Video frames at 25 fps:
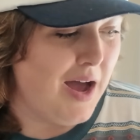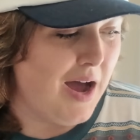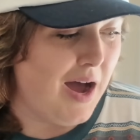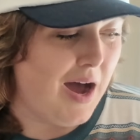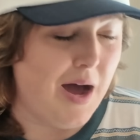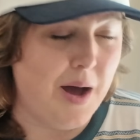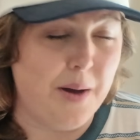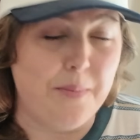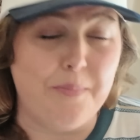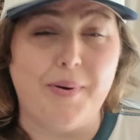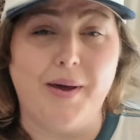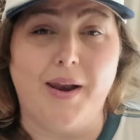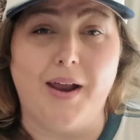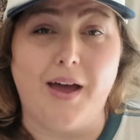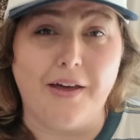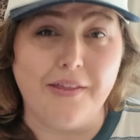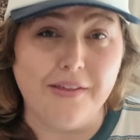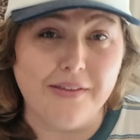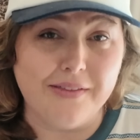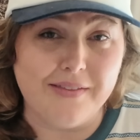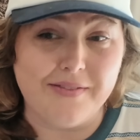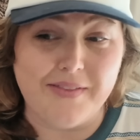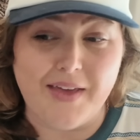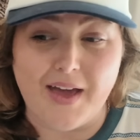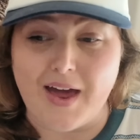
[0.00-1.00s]
But
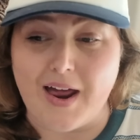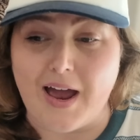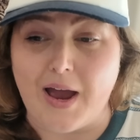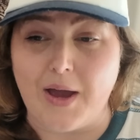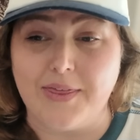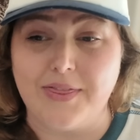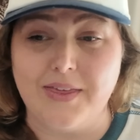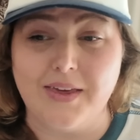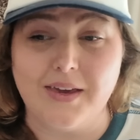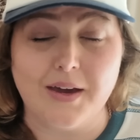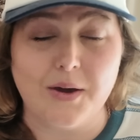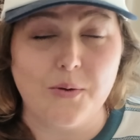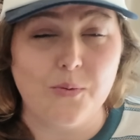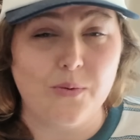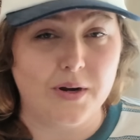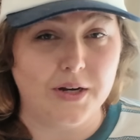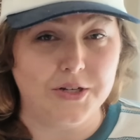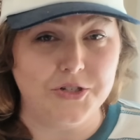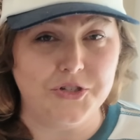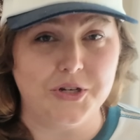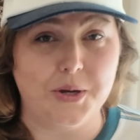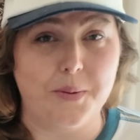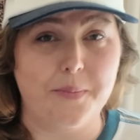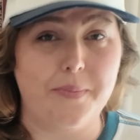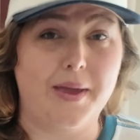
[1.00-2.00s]
other than that, I think I want to
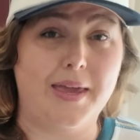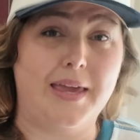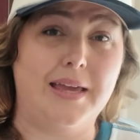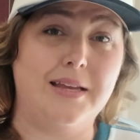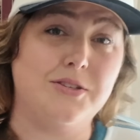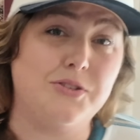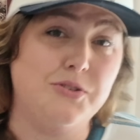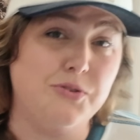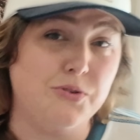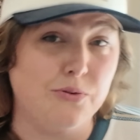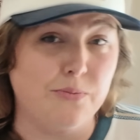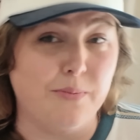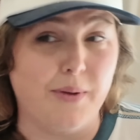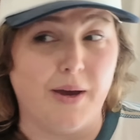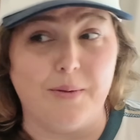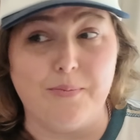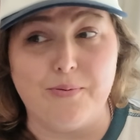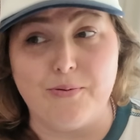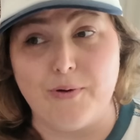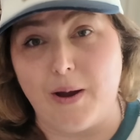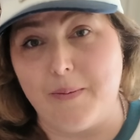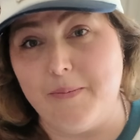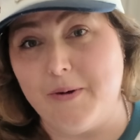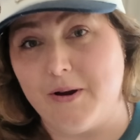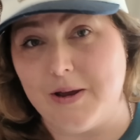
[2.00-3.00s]
jump into my
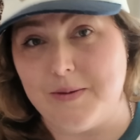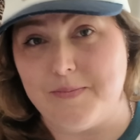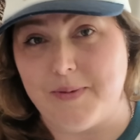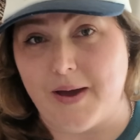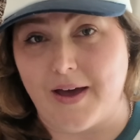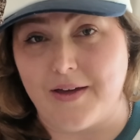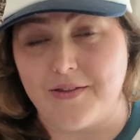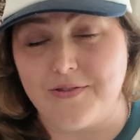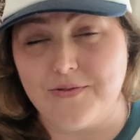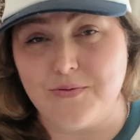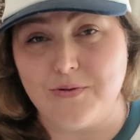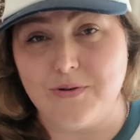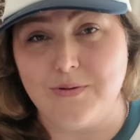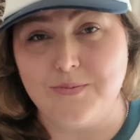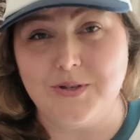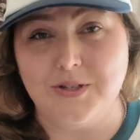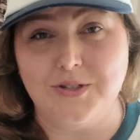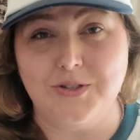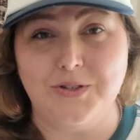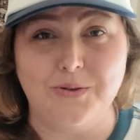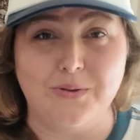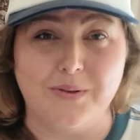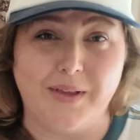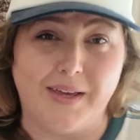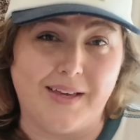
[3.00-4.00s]
primary bathroom to
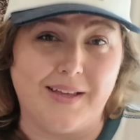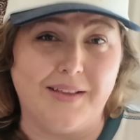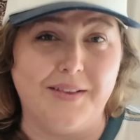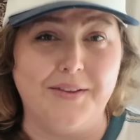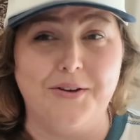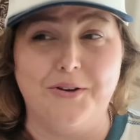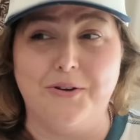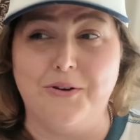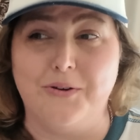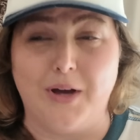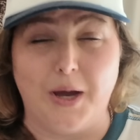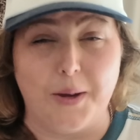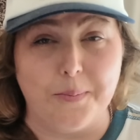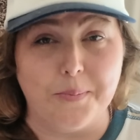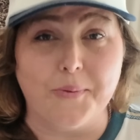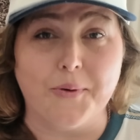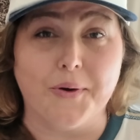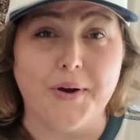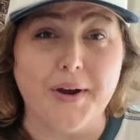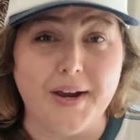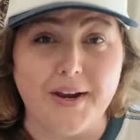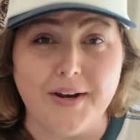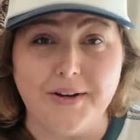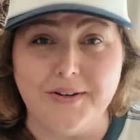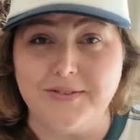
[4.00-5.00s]
do like a little
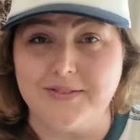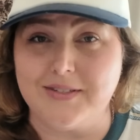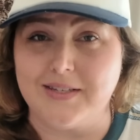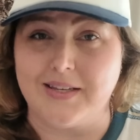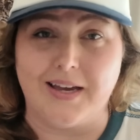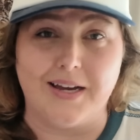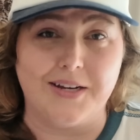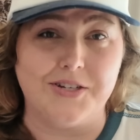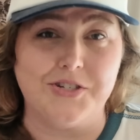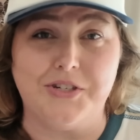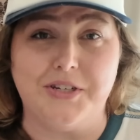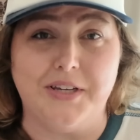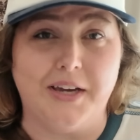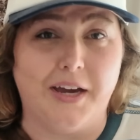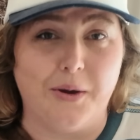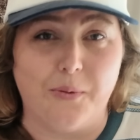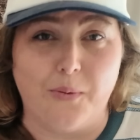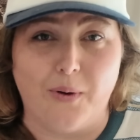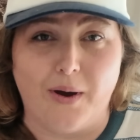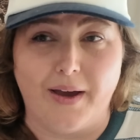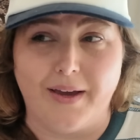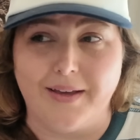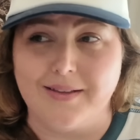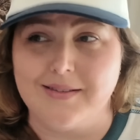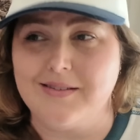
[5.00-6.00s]
upgrade slash
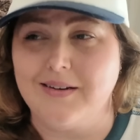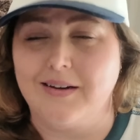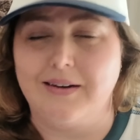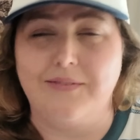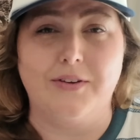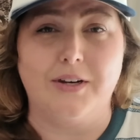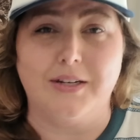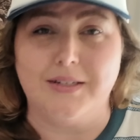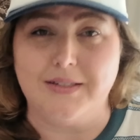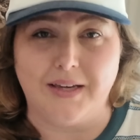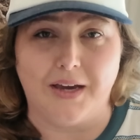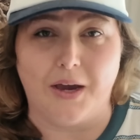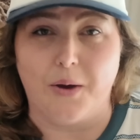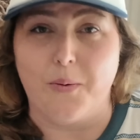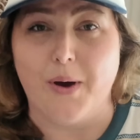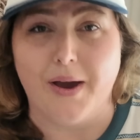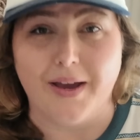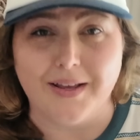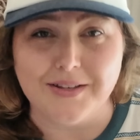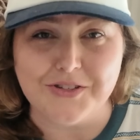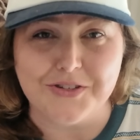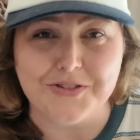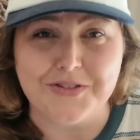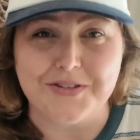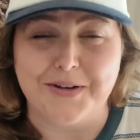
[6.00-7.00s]
DIY. It's not even a DIY,
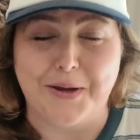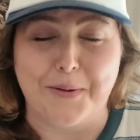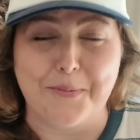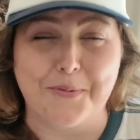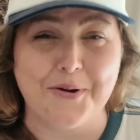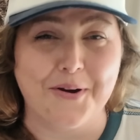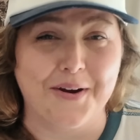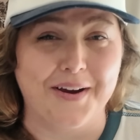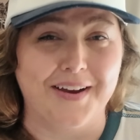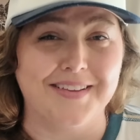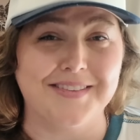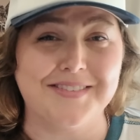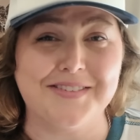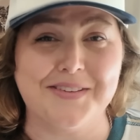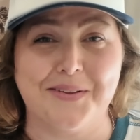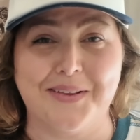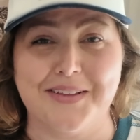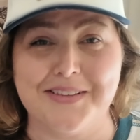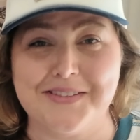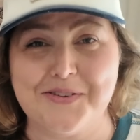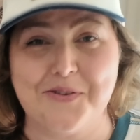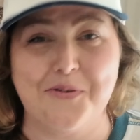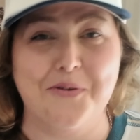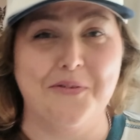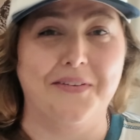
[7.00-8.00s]
it's just an upgrade. So
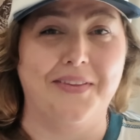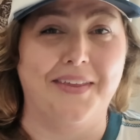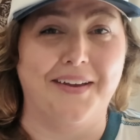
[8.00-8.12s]
let's go over